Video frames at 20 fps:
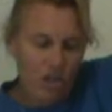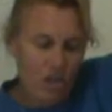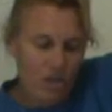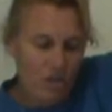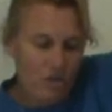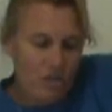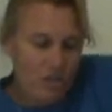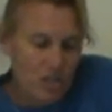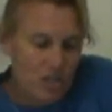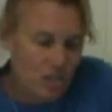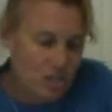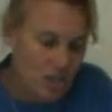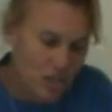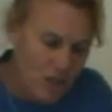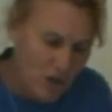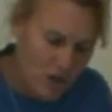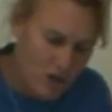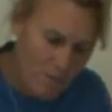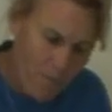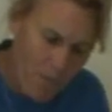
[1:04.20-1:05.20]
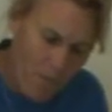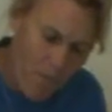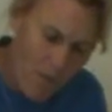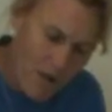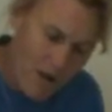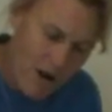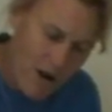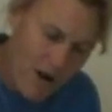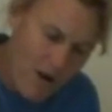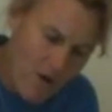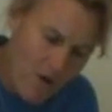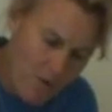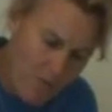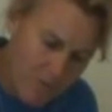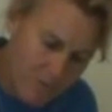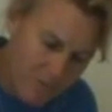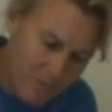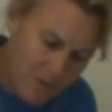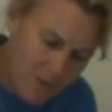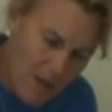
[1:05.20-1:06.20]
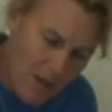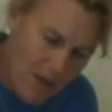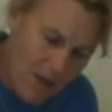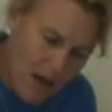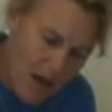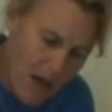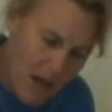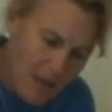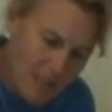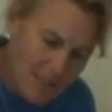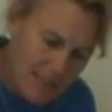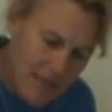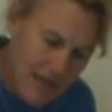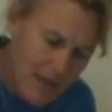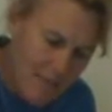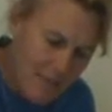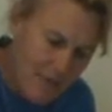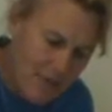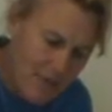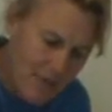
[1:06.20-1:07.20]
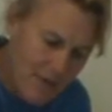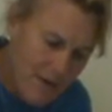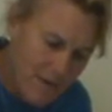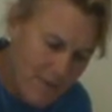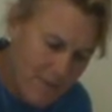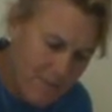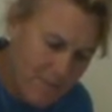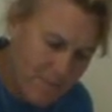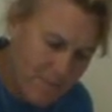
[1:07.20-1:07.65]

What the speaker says: to do is just going to pour it out on top of the